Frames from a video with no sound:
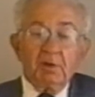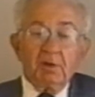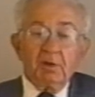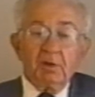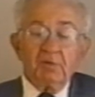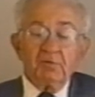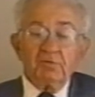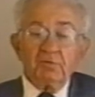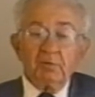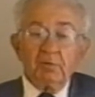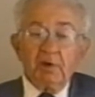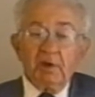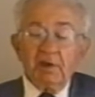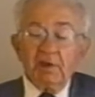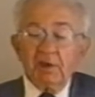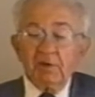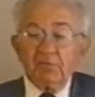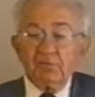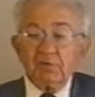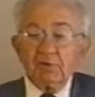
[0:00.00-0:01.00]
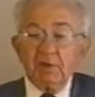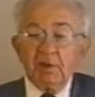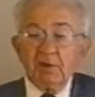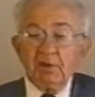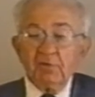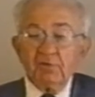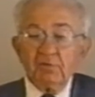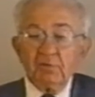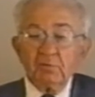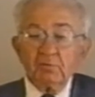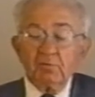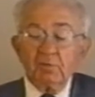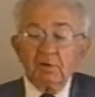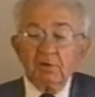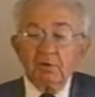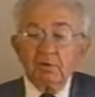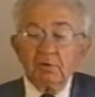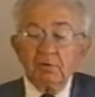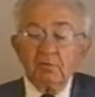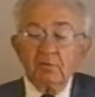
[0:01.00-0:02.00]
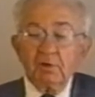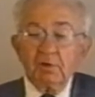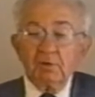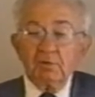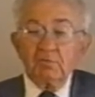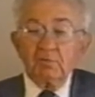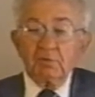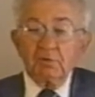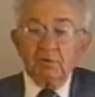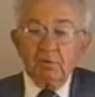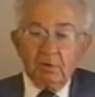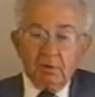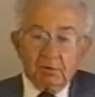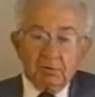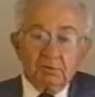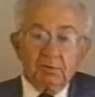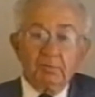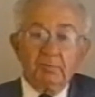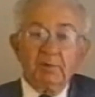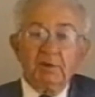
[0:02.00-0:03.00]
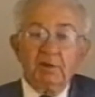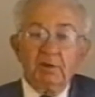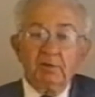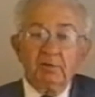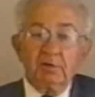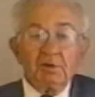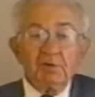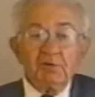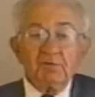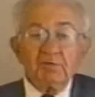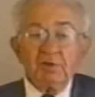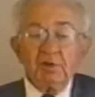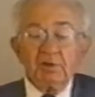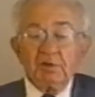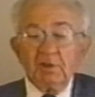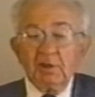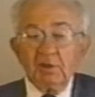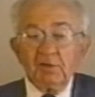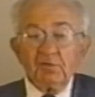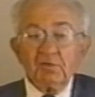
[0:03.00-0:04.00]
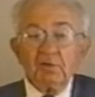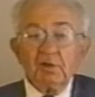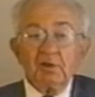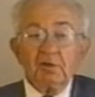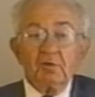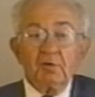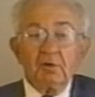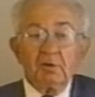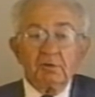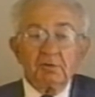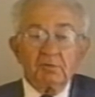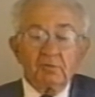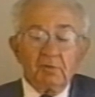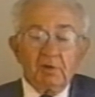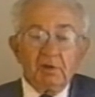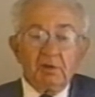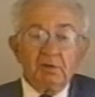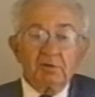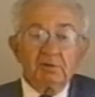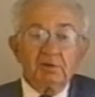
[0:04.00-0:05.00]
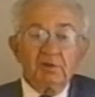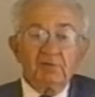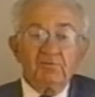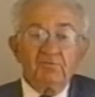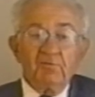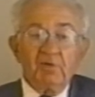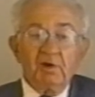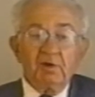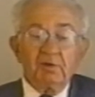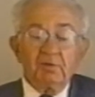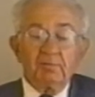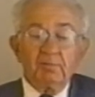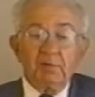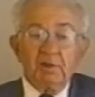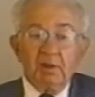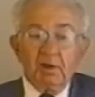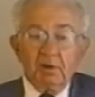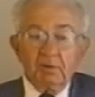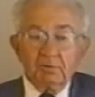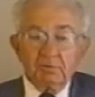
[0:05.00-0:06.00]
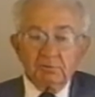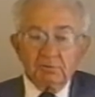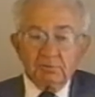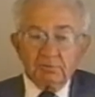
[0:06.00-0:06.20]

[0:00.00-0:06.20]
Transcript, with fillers: And so I asked Allison whether Llewellyn would talk to me. He said yes. I called Llewellyn. He invited me out.